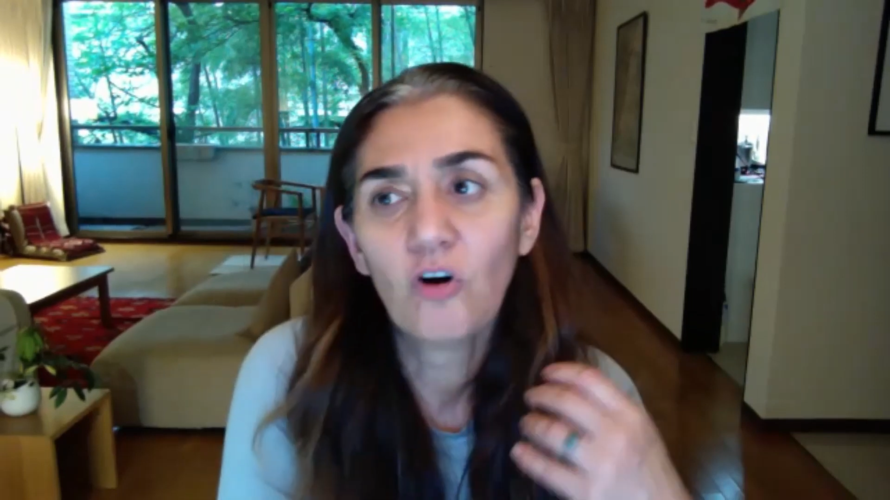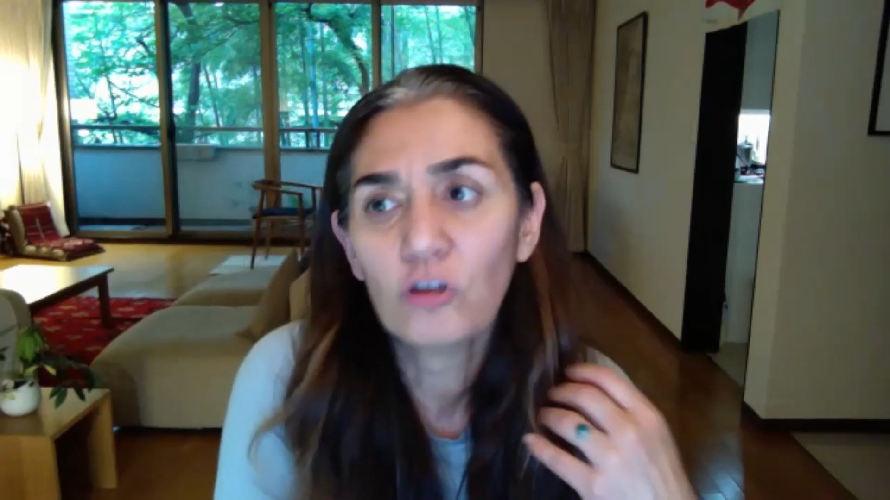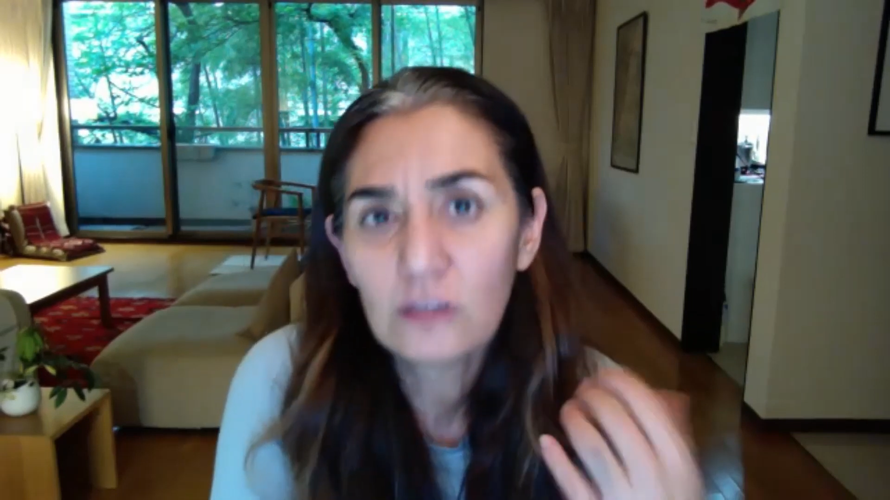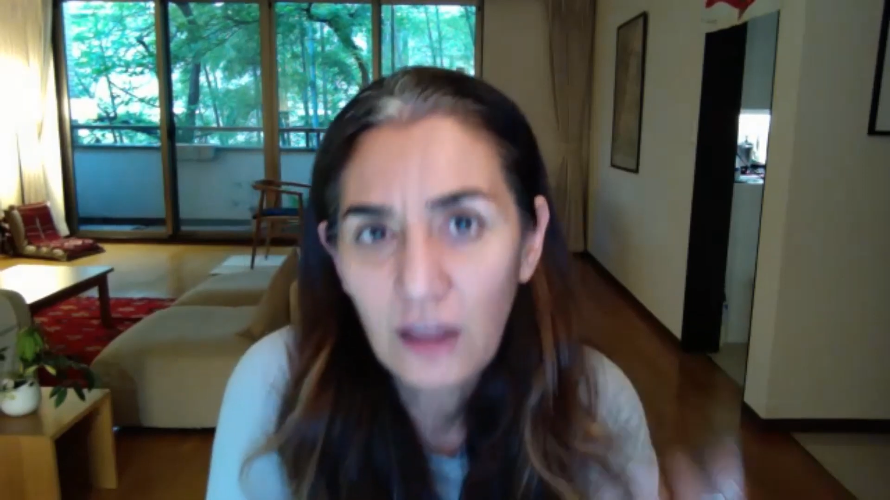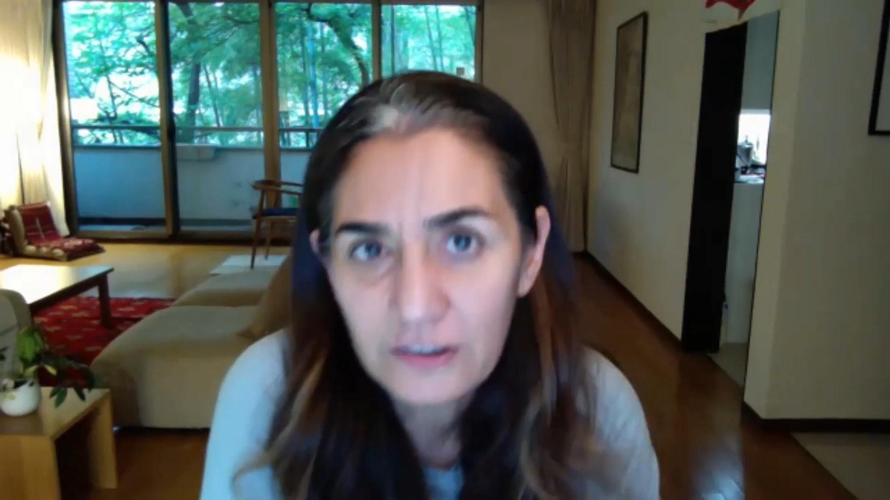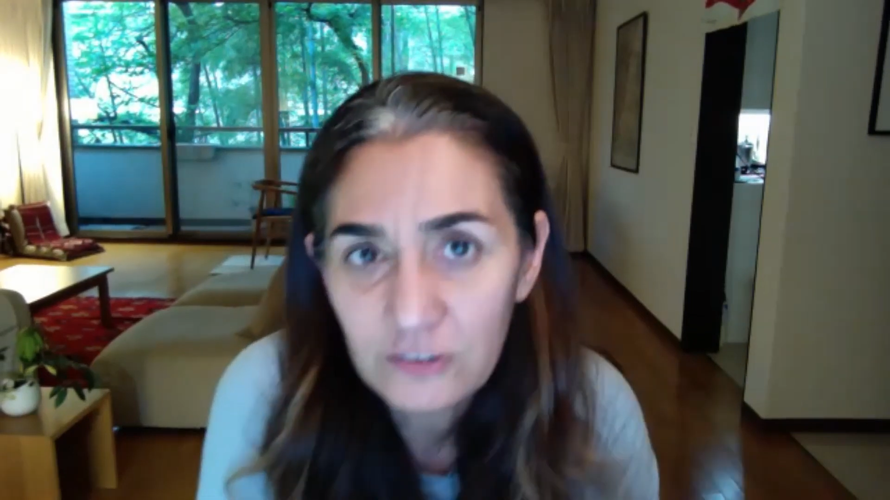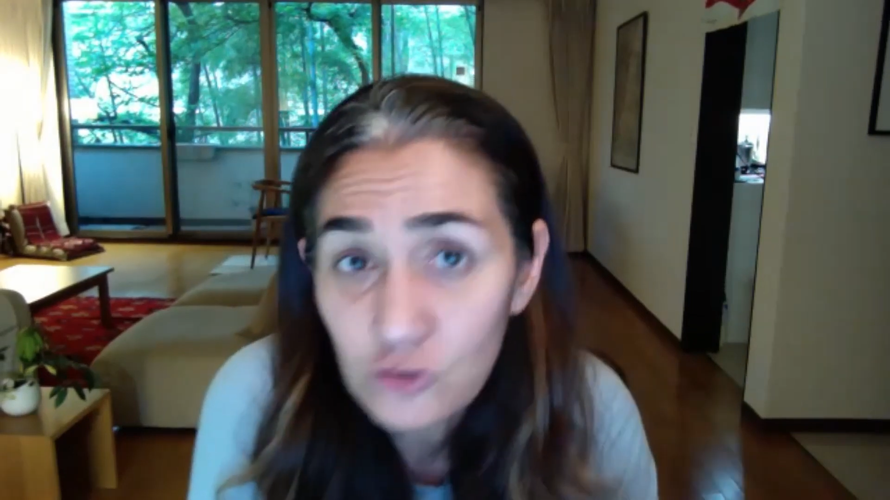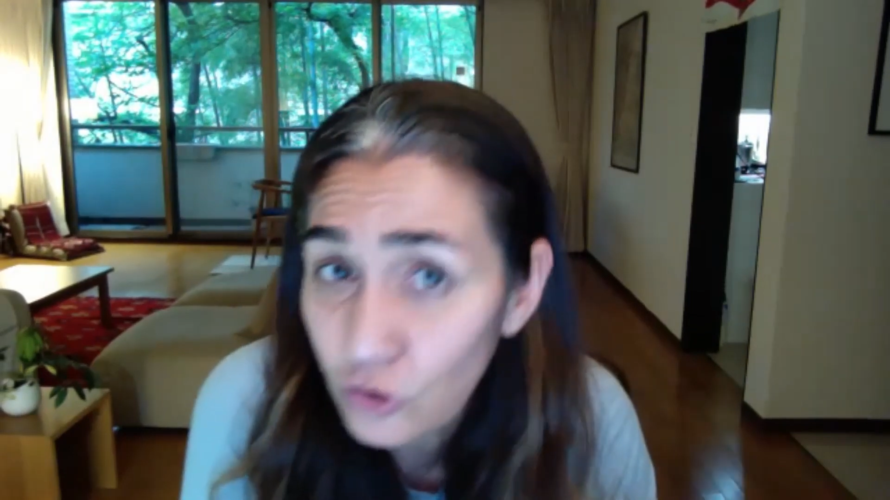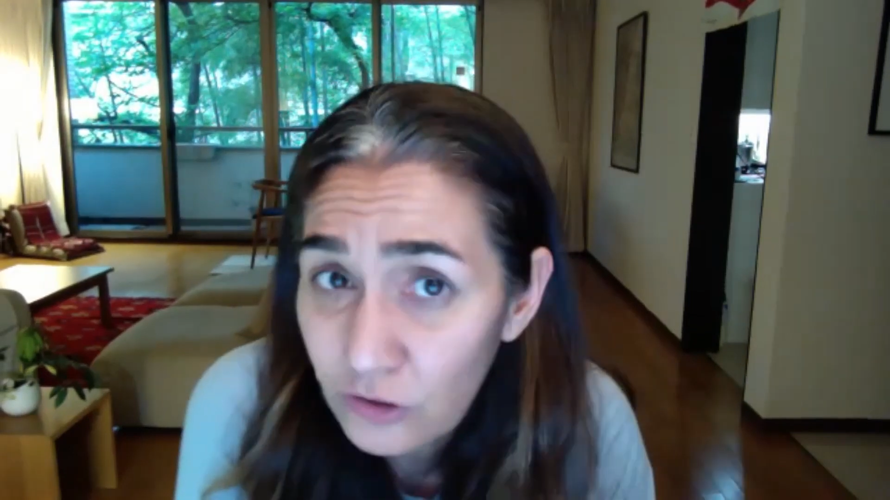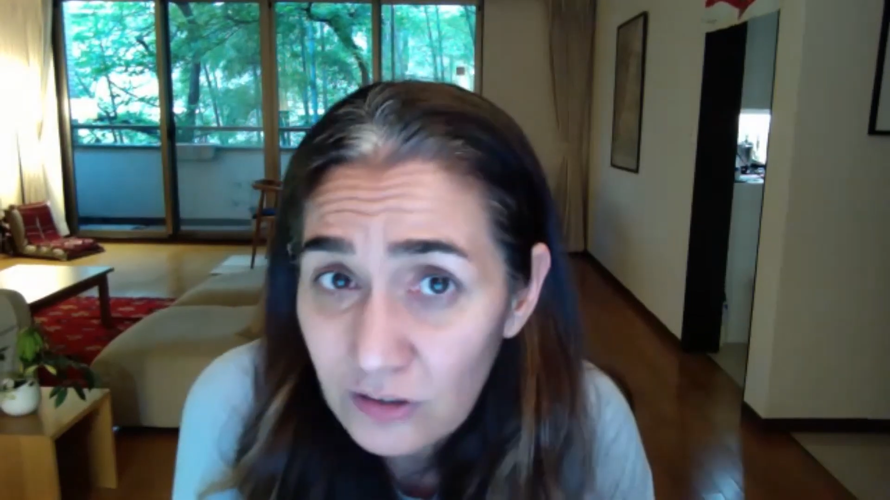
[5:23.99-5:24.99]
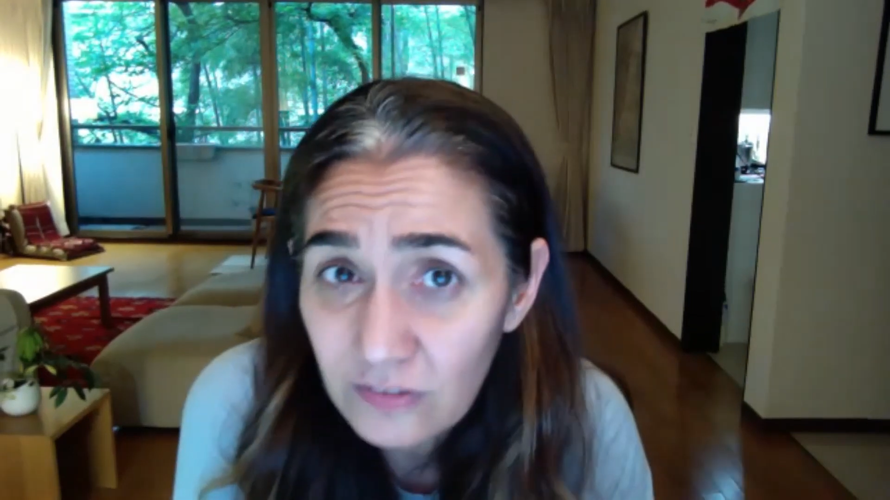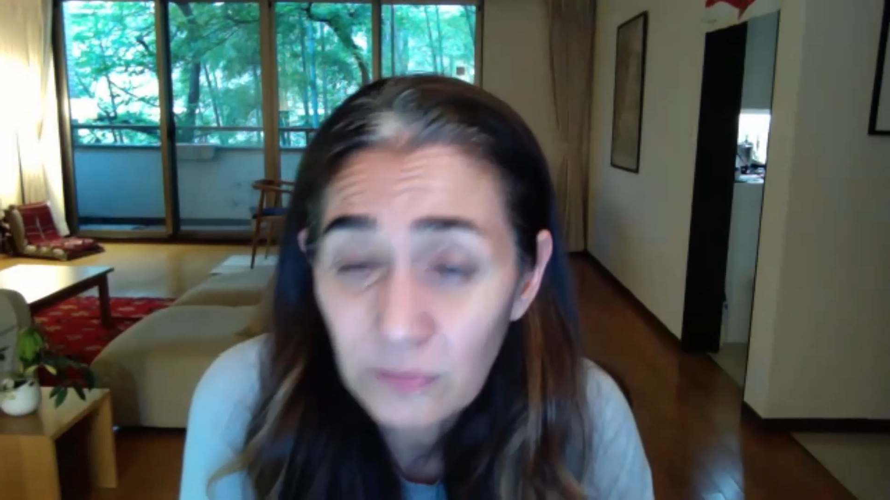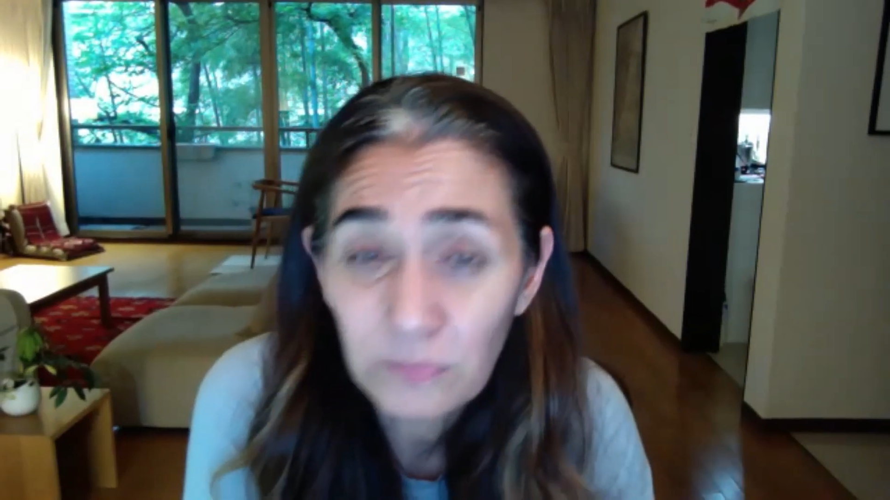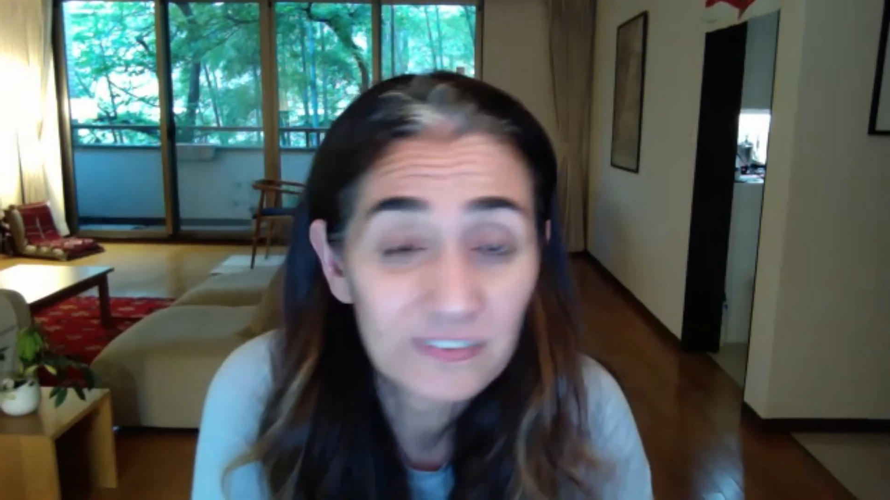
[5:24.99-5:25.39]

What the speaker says: online journalism.